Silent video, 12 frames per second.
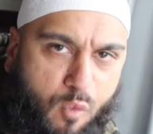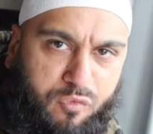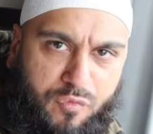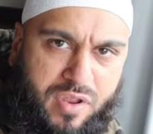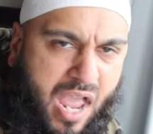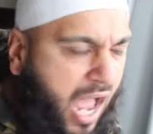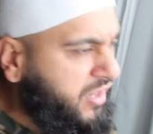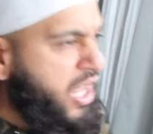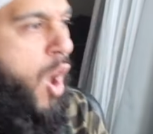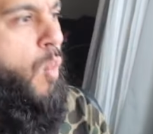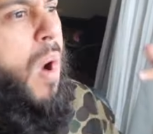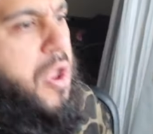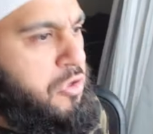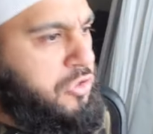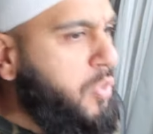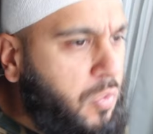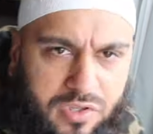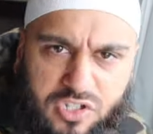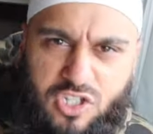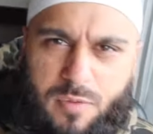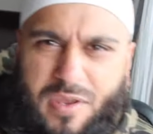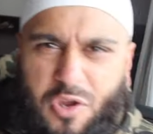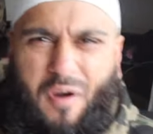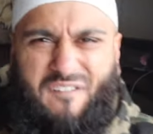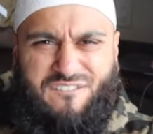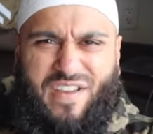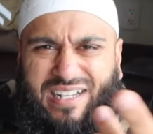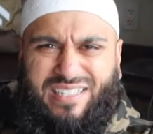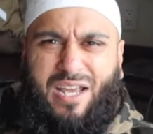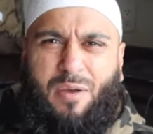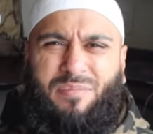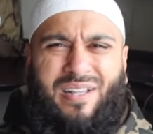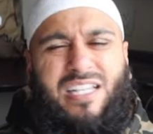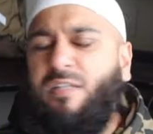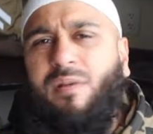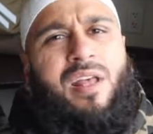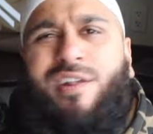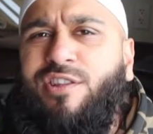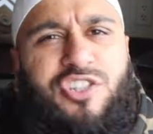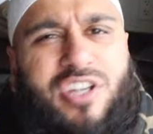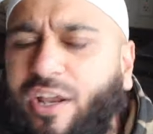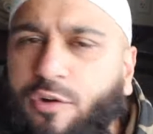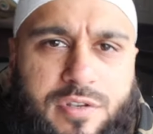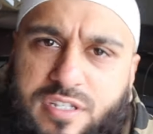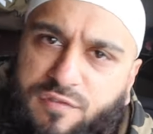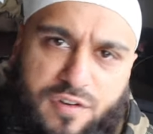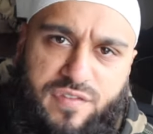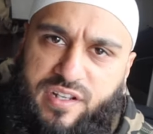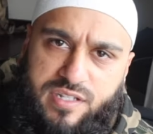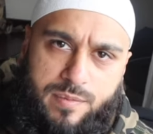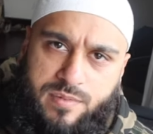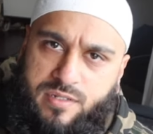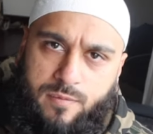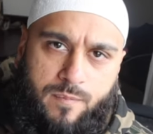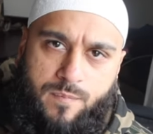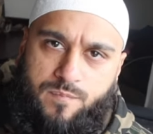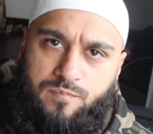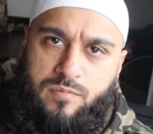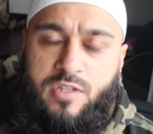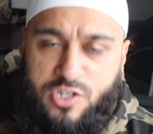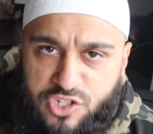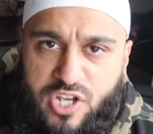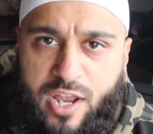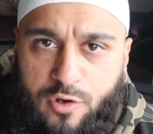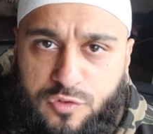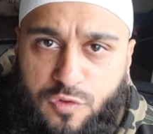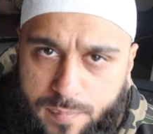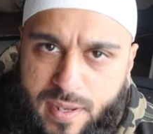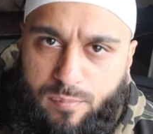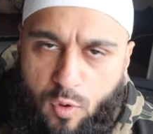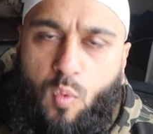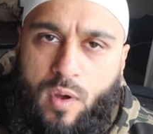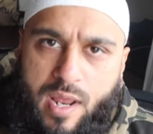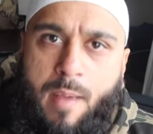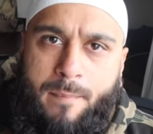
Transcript: overreact. Why are you doing this to me? You're a victim. This, this channel isn't for victims. This channel is for people who want to